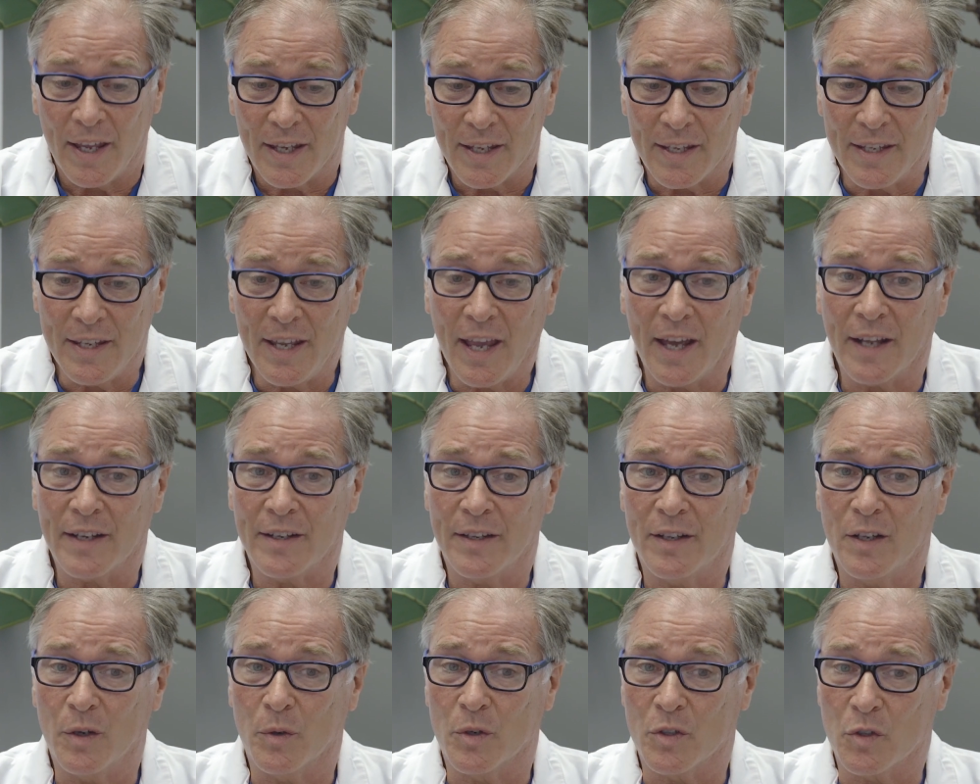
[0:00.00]

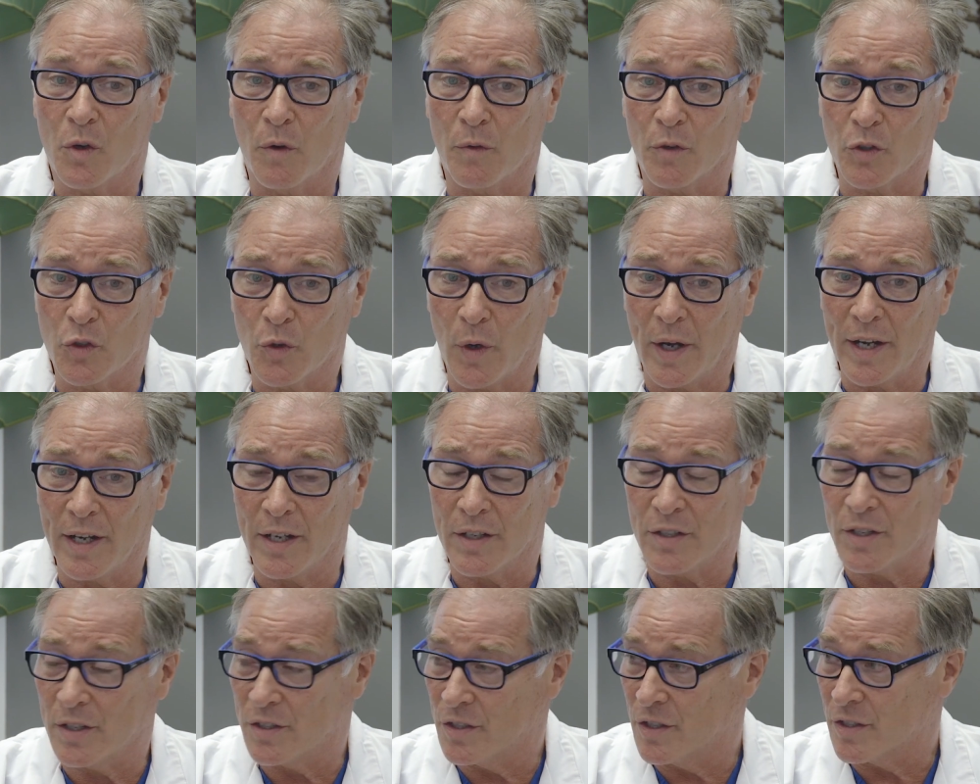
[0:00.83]
Yet there is over
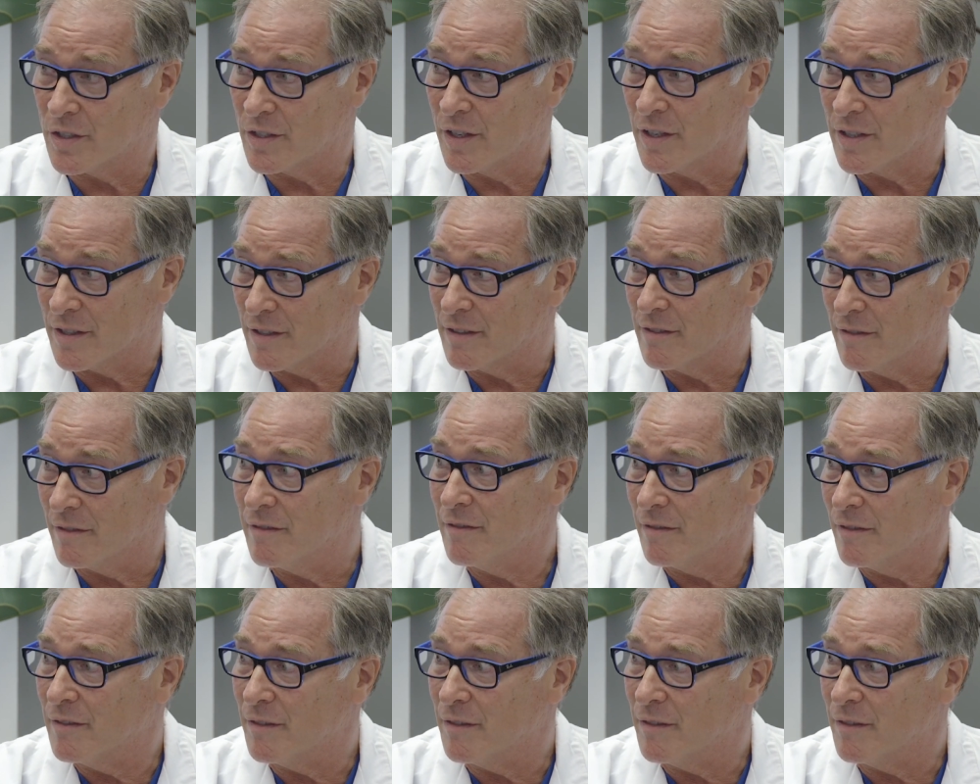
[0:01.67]
drainage. It just doesn't